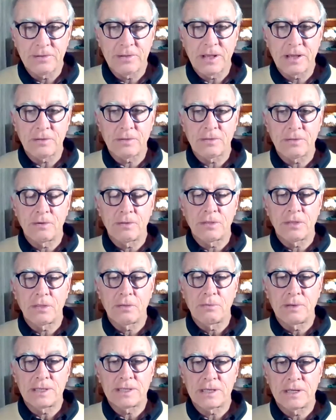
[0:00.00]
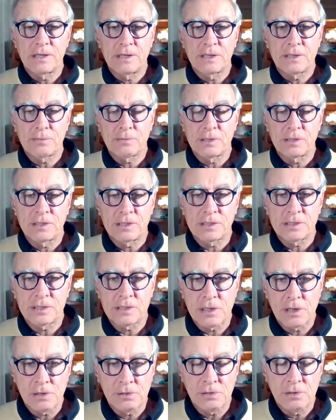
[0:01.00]
thought the Westerners were just
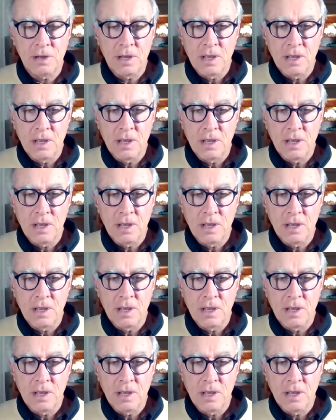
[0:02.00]
so